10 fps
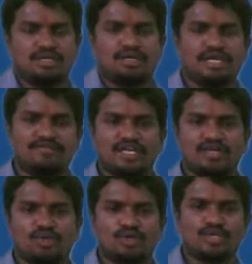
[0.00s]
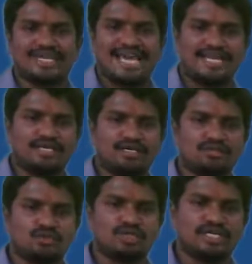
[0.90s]
give that one to the carrier
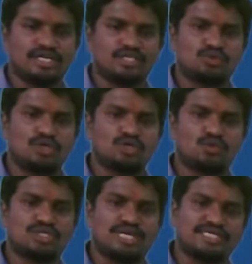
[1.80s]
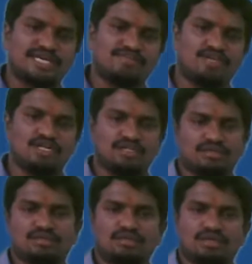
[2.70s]
so that it is going to travel
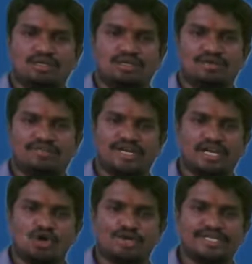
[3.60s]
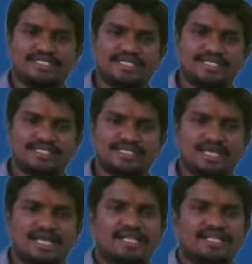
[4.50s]
for a longer distances,
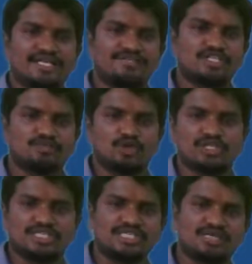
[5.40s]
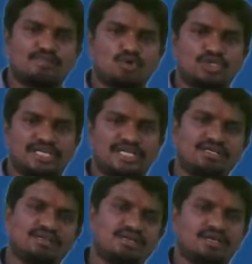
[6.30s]
and the reverse process is approached at
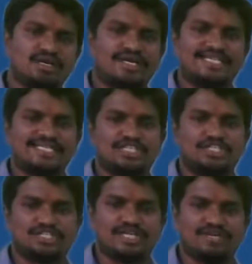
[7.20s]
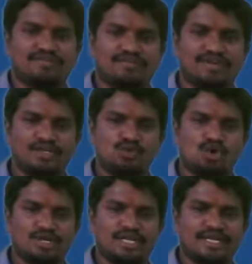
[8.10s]
the destination site. When you
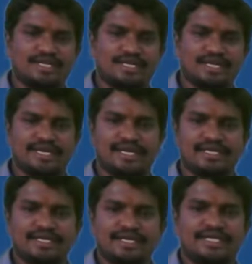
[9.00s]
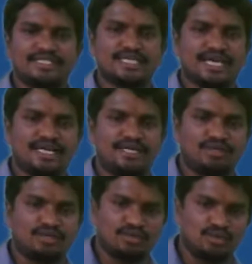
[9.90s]
got a letter, again it is
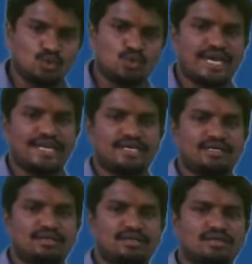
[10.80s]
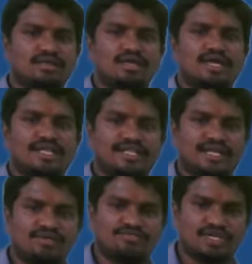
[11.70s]
carried to carrier, and then
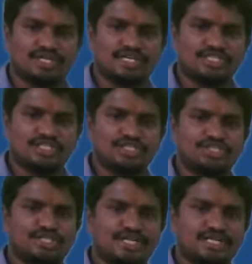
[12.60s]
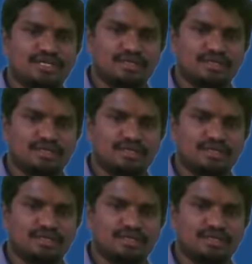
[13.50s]
after it is reaching the